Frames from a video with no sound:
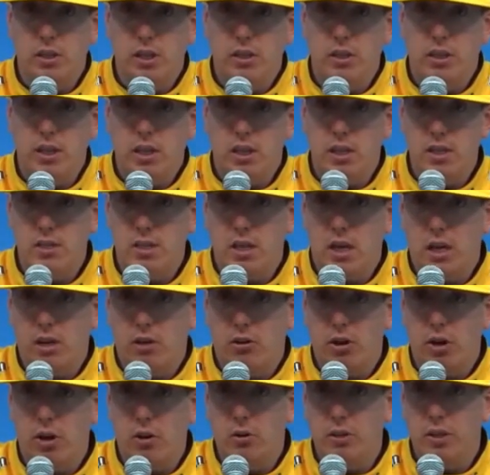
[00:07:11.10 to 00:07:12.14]
that he's got to
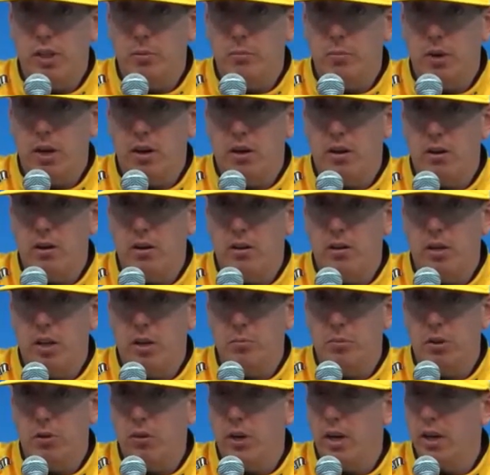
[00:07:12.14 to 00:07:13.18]
grow and get better
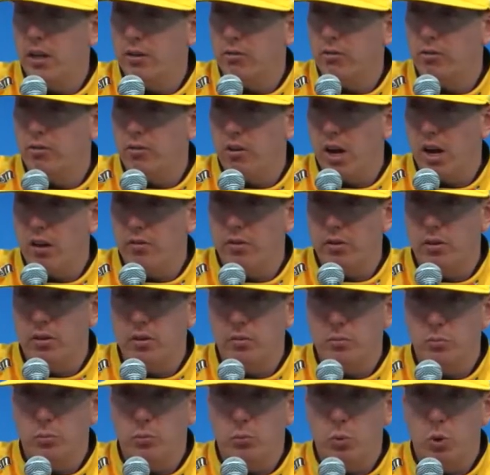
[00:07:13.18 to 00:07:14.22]
and be ready as a driver
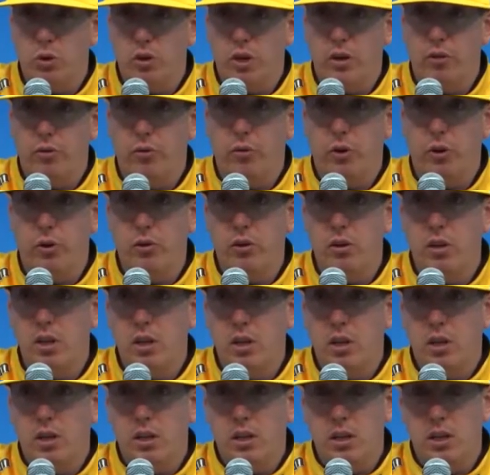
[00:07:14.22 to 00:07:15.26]
more down the road.
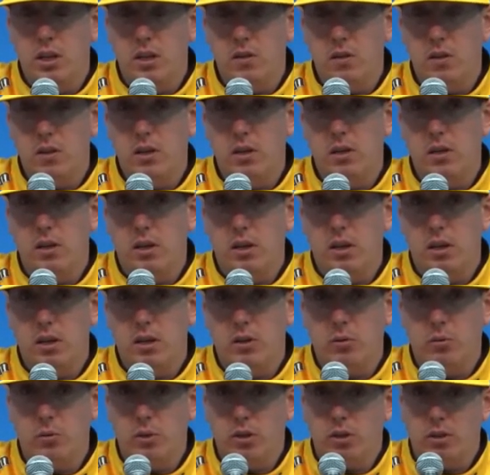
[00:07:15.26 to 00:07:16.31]
And then
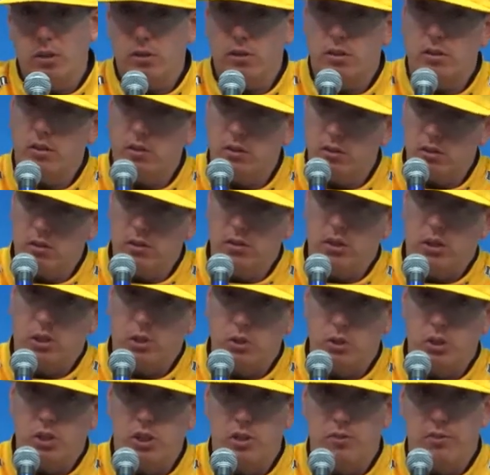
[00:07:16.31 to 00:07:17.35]
with the
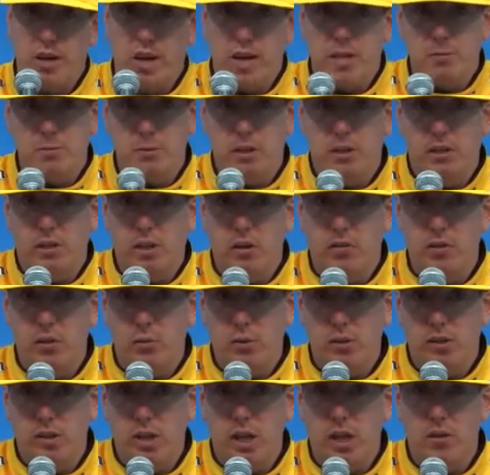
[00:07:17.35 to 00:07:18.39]
crew chief aspect of it
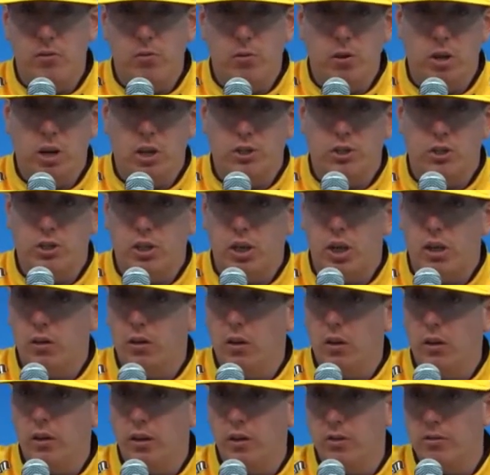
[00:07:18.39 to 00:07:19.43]
with Dave, we're not sure how
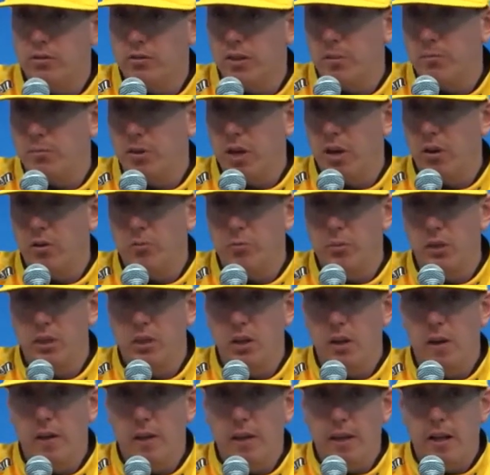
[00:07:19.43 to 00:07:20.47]
long he'll step down. But,
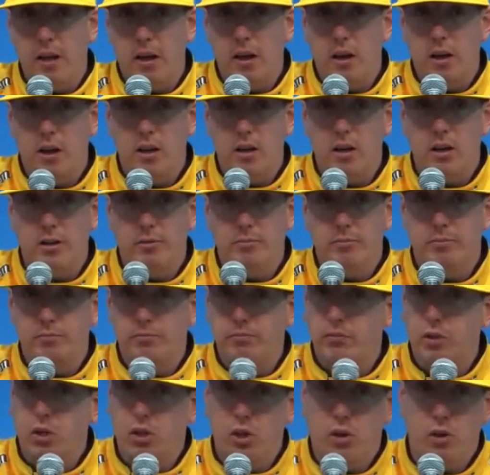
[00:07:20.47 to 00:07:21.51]

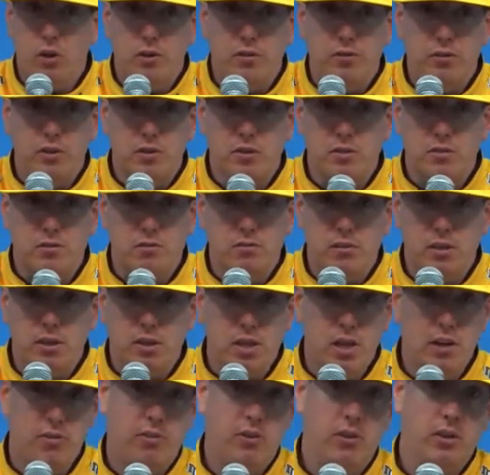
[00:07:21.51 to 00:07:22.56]
you know, if it's
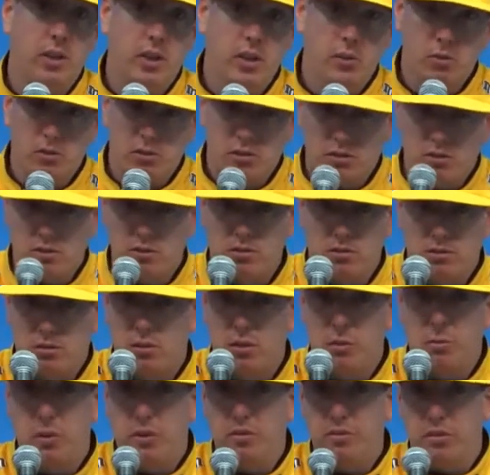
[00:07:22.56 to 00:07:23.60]
indefinitely, which
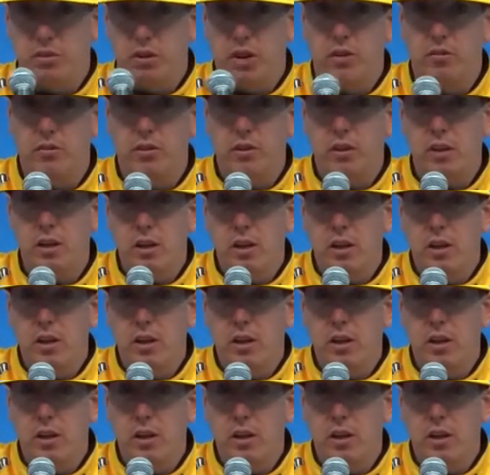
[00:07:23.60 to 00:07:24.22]
could be forever,